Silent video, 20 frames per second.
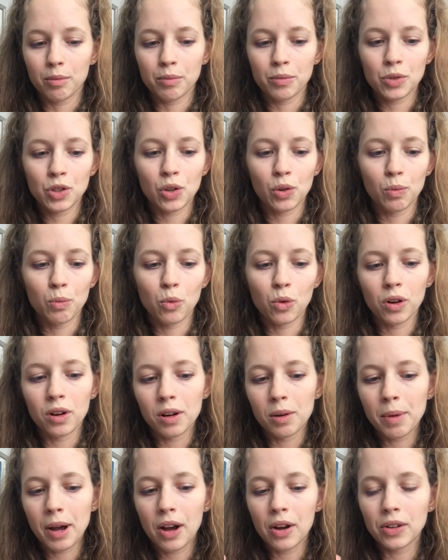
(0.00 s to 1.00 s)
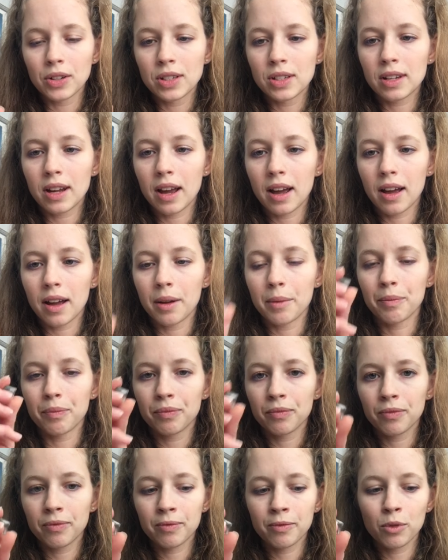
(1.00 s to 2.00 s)
So more about
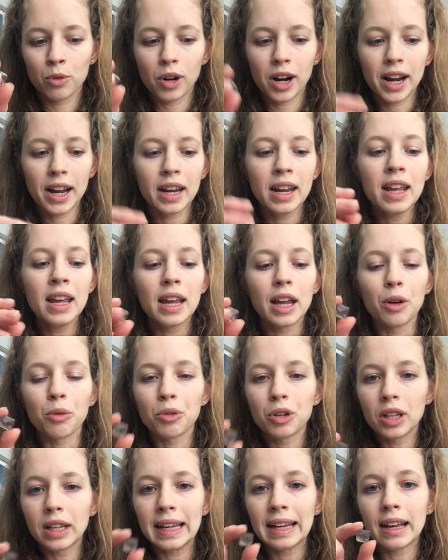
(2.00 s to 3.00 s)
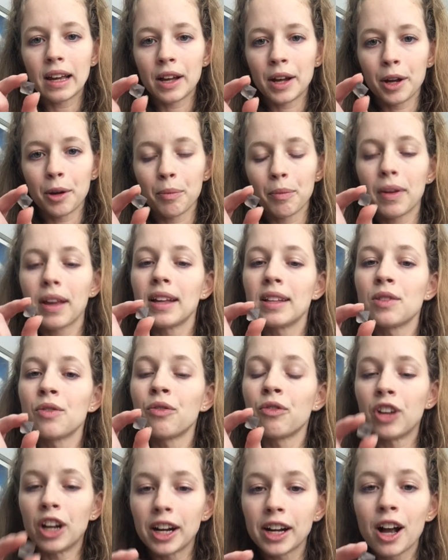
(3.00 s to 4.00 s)
fluorite. It really, it's
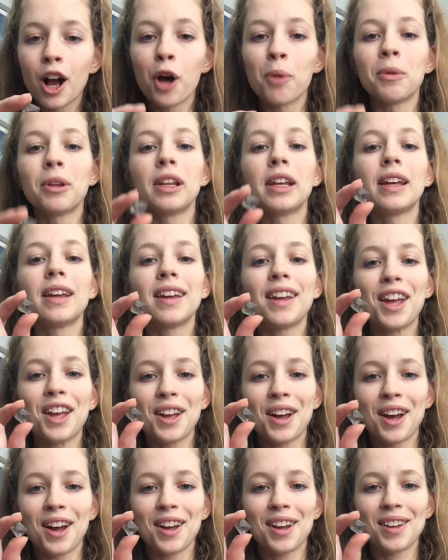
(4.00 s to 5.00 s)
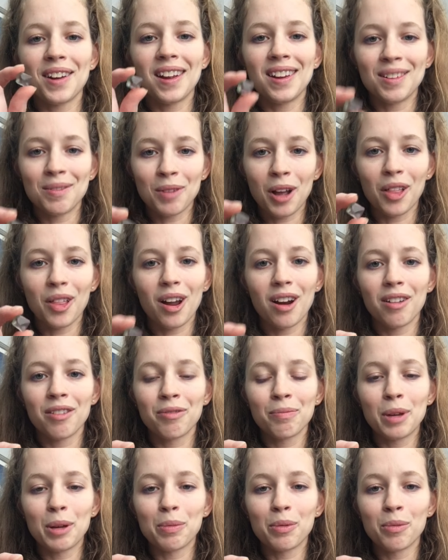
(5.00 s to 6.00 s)
very commonly, and a lot
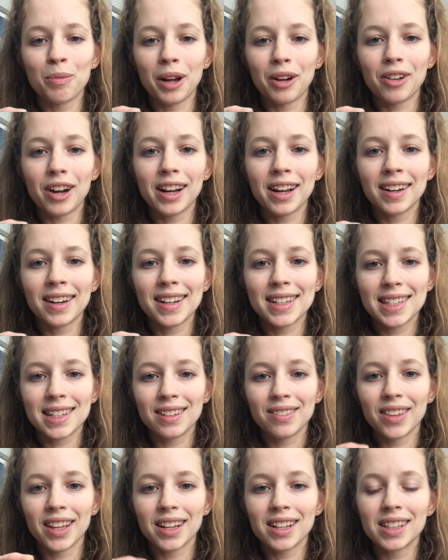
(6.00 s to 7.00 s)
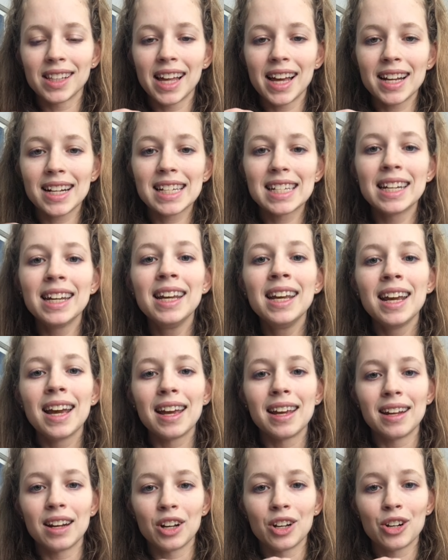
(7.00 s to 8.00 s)
of people might recognize it if they collect.
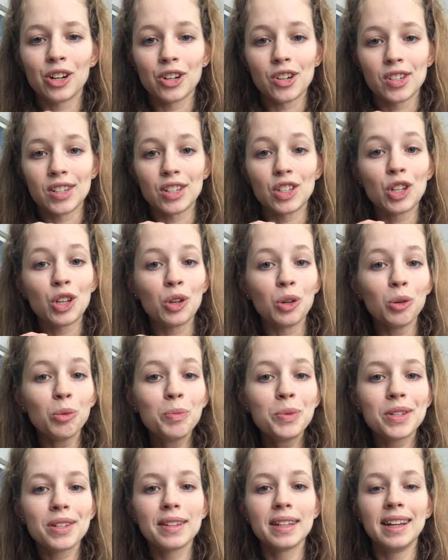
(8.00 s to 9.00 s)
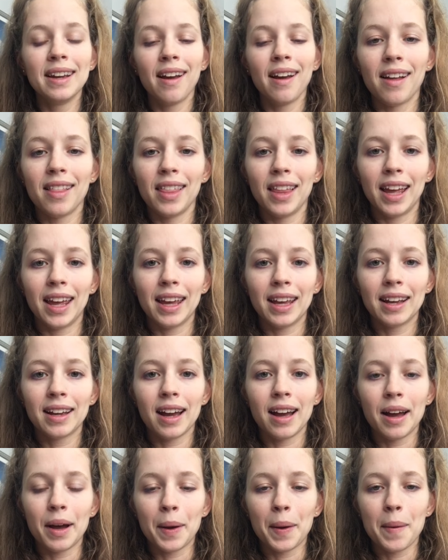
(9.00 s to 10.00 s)
It occurs as cubes, like
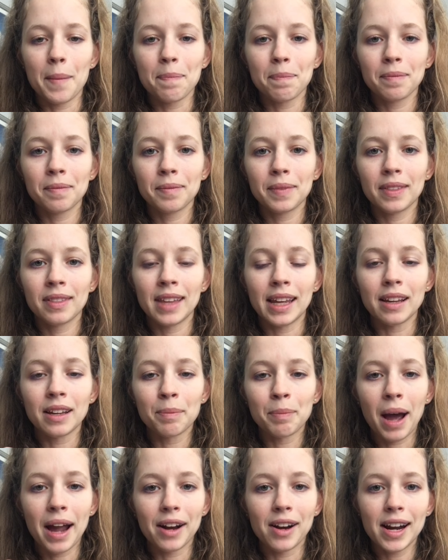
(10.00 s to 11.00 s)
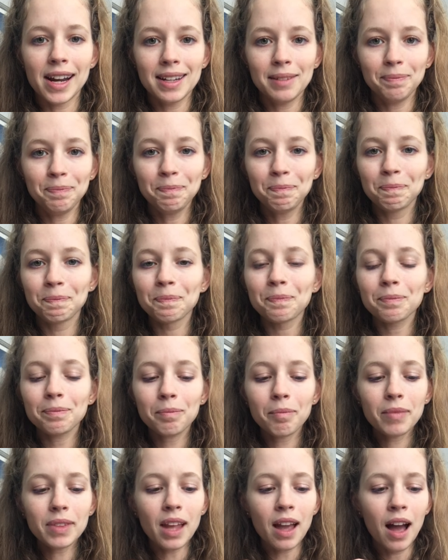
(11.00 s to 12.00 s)
pyrite,
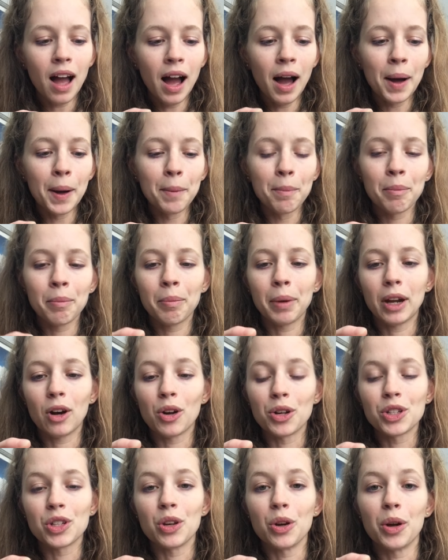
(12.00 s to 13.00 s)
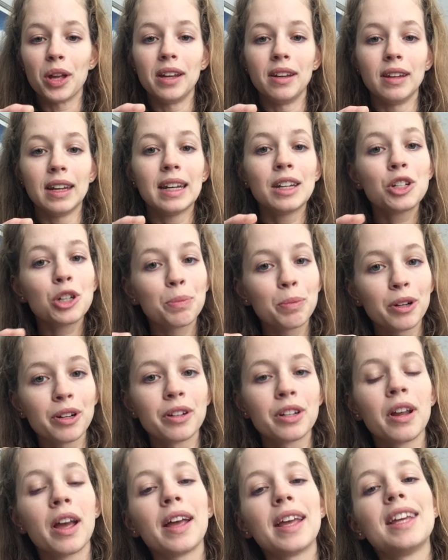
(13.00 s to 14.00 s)
but also in
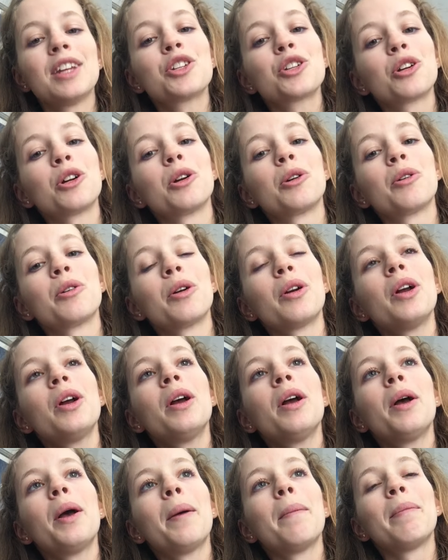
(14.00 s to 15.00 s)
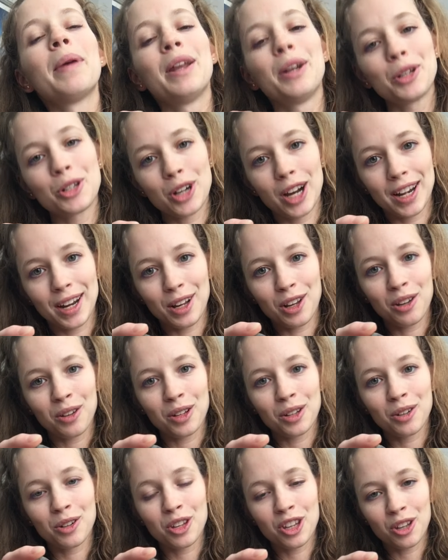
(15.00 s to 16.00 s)
interpenetrating
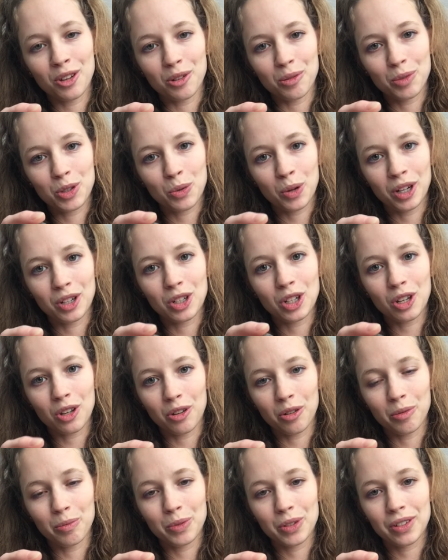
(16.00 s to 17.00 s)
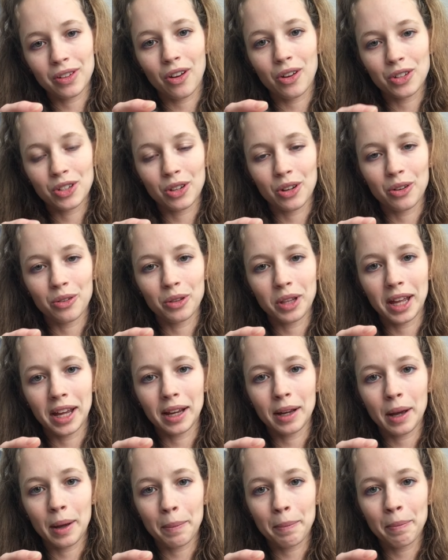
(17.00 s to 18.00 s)
cubes, twin cubes, also
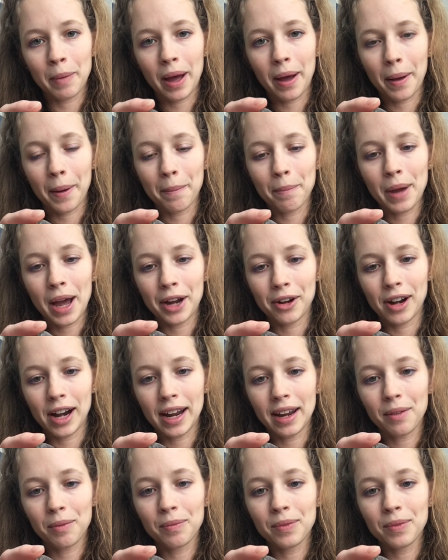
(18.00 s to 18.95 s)
like pyrite.